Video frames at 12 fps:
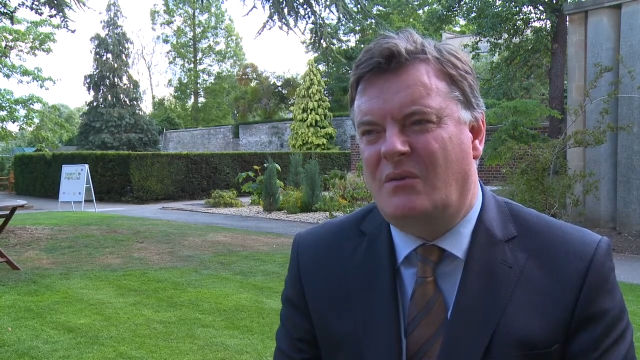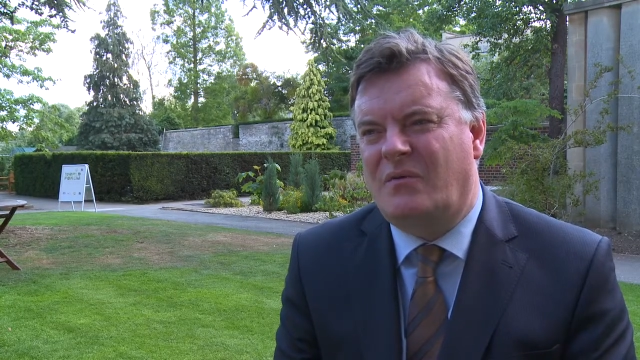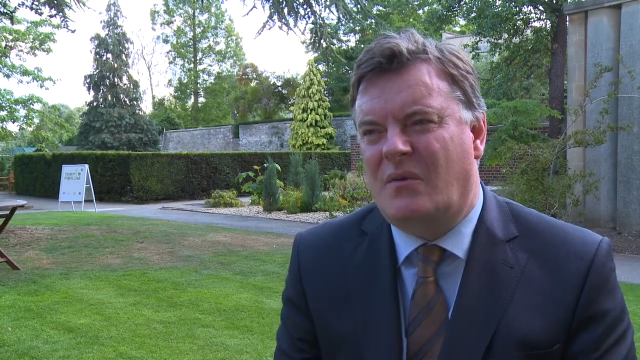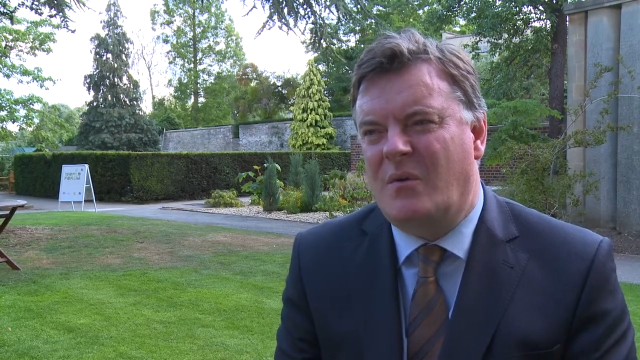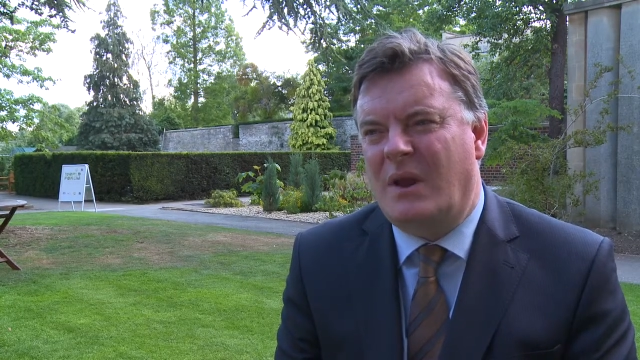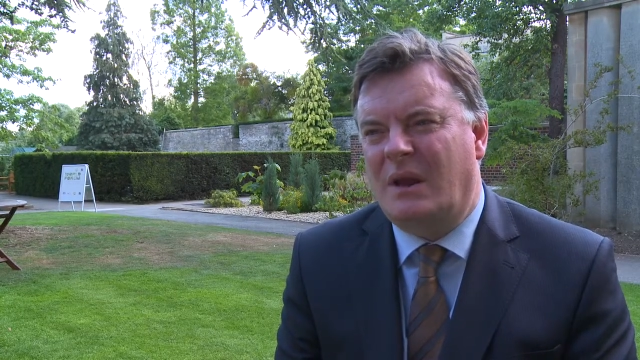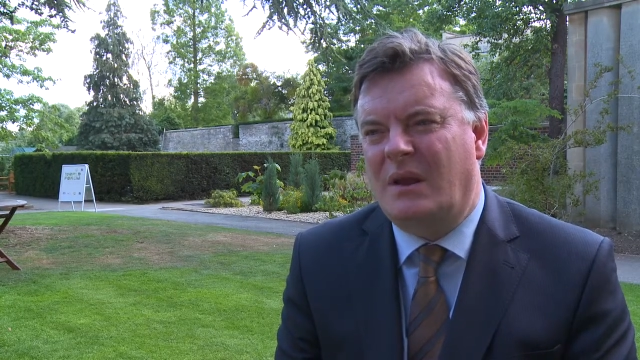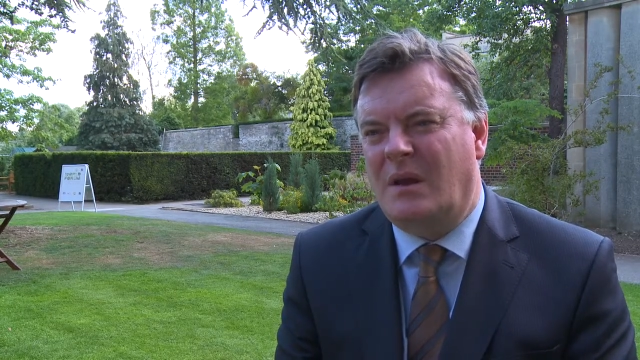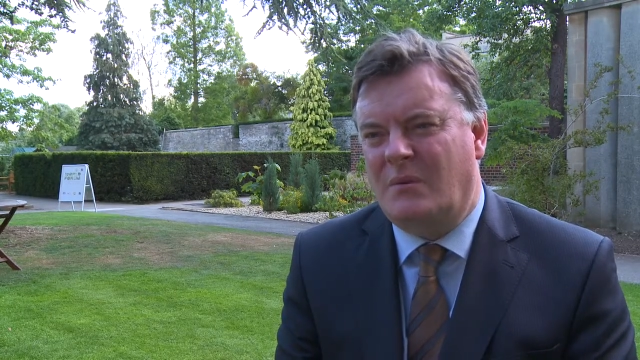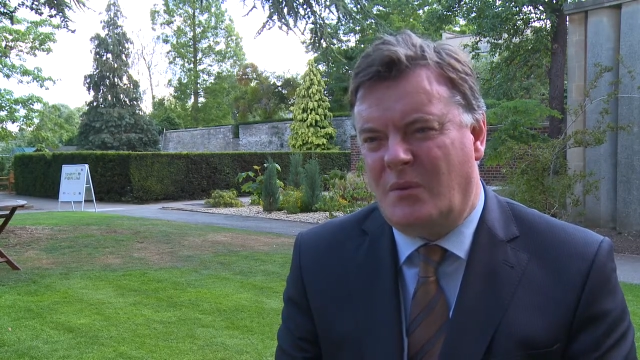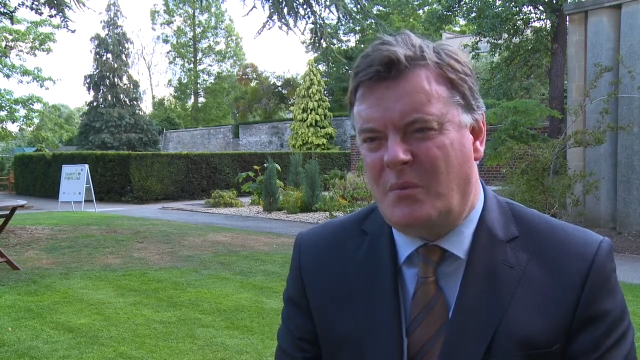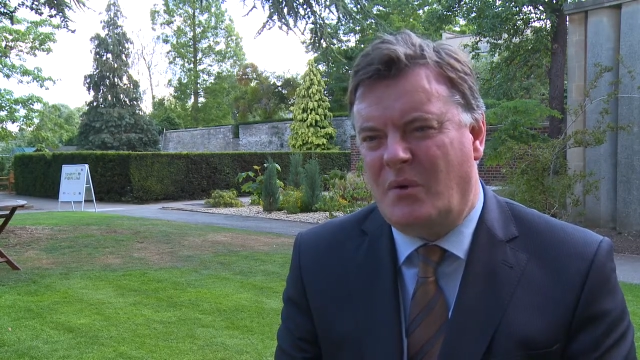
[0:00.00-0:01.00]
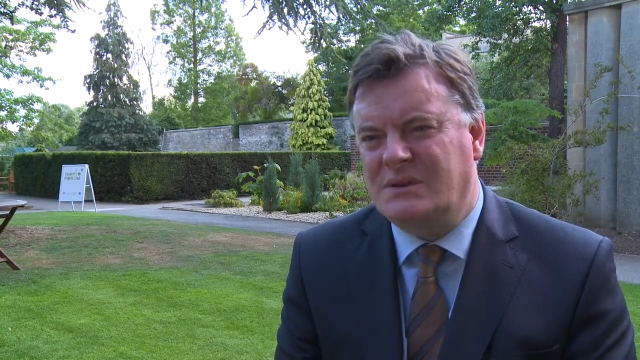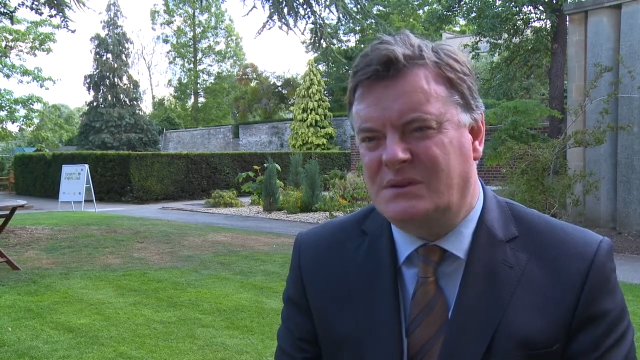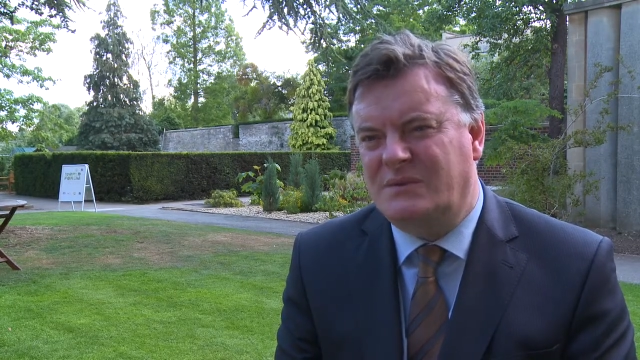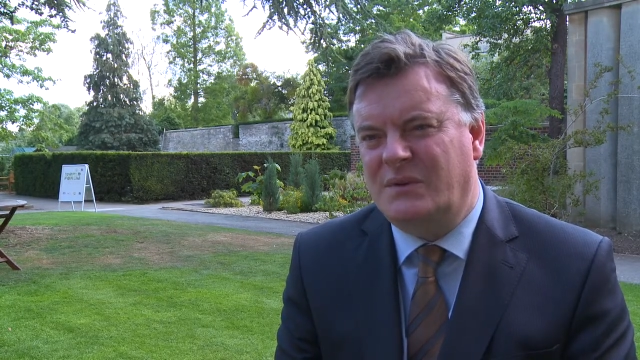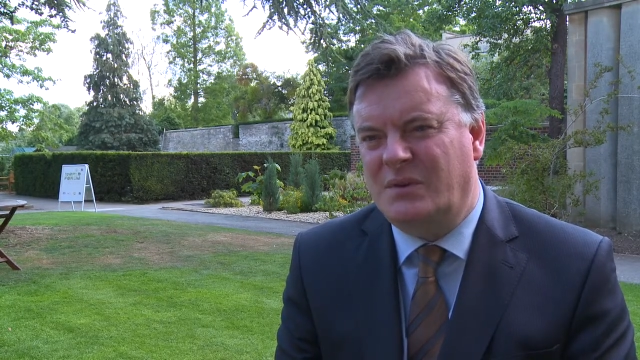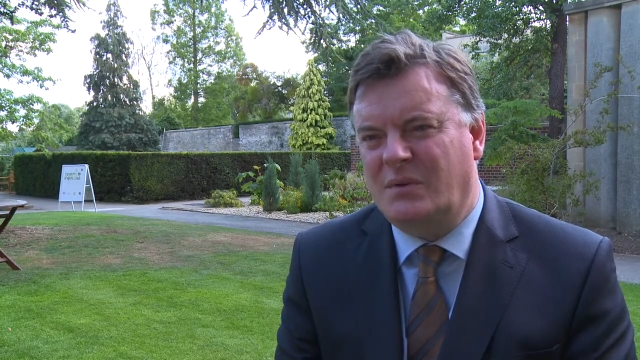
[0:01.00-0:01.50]
from the point
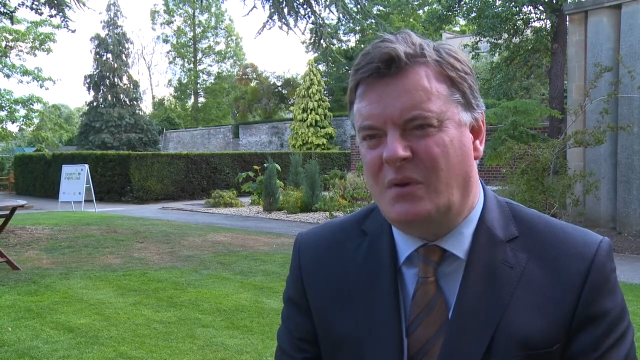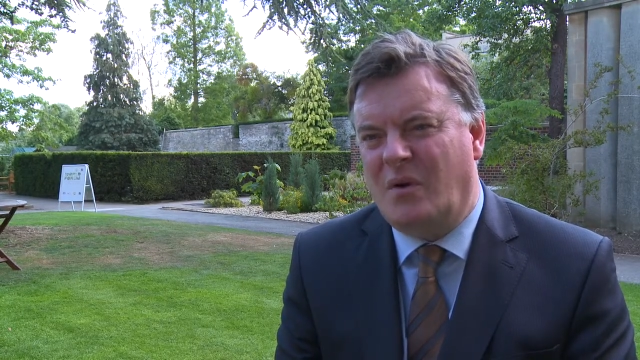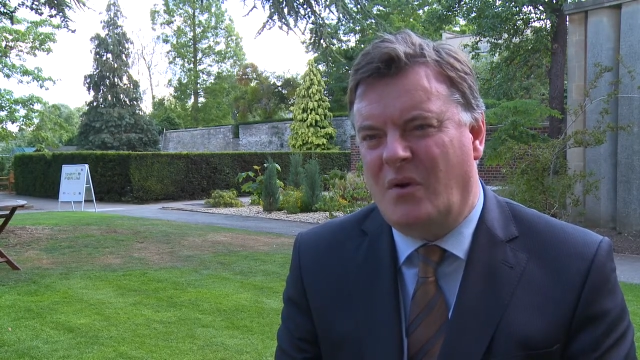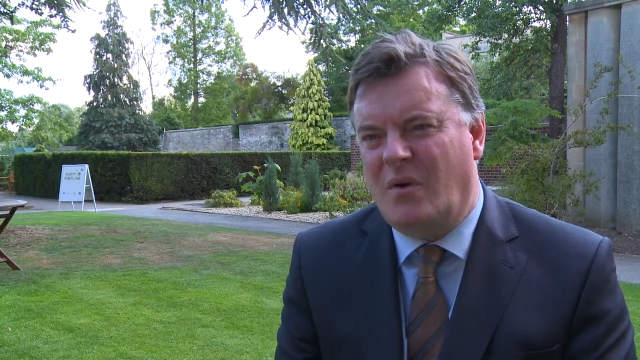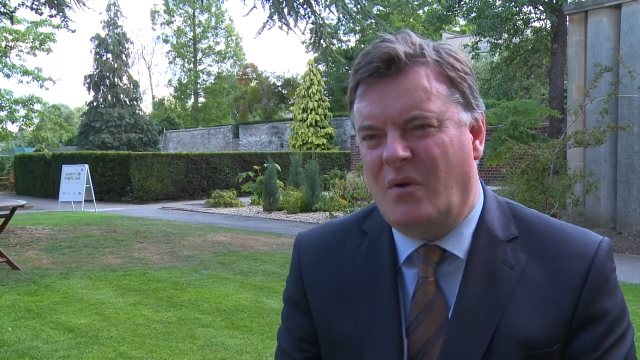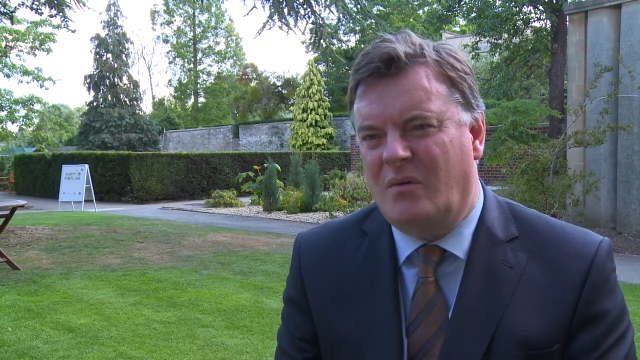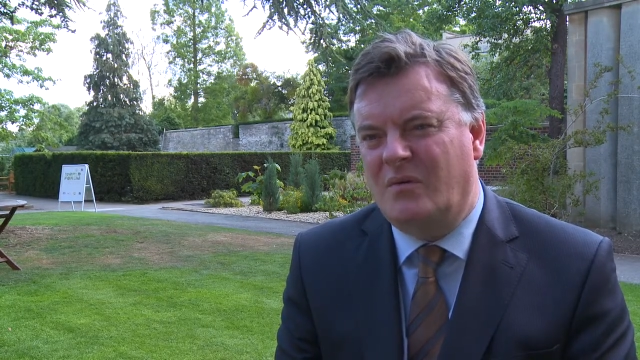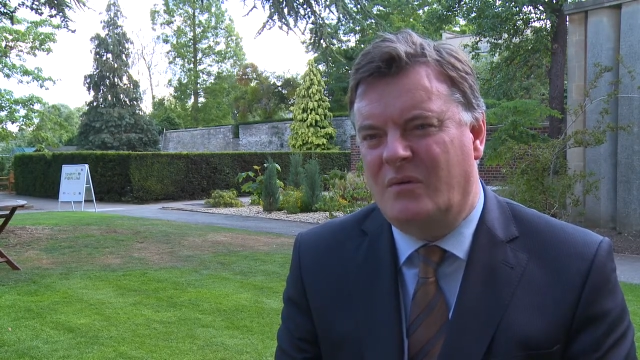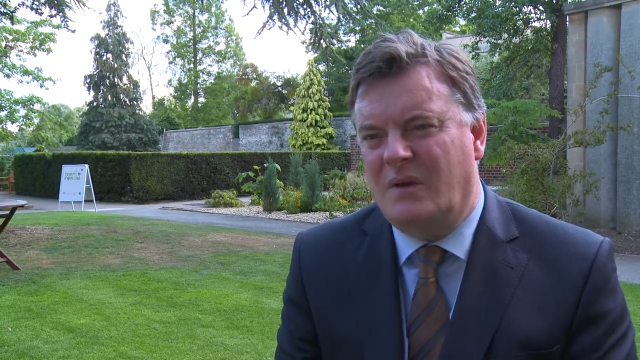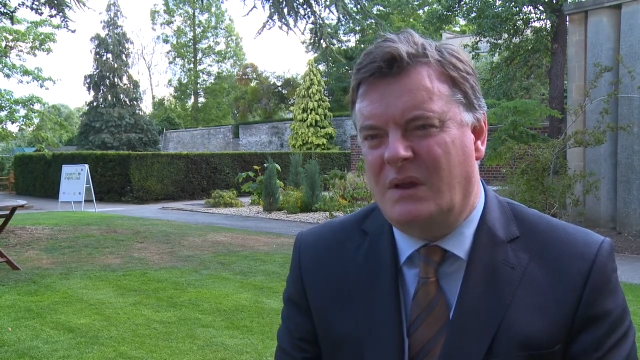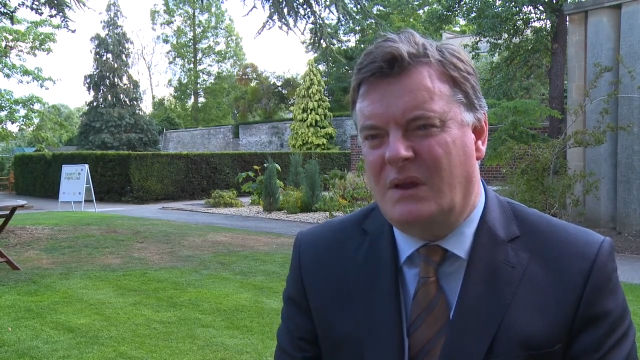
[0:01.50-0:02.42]
of view of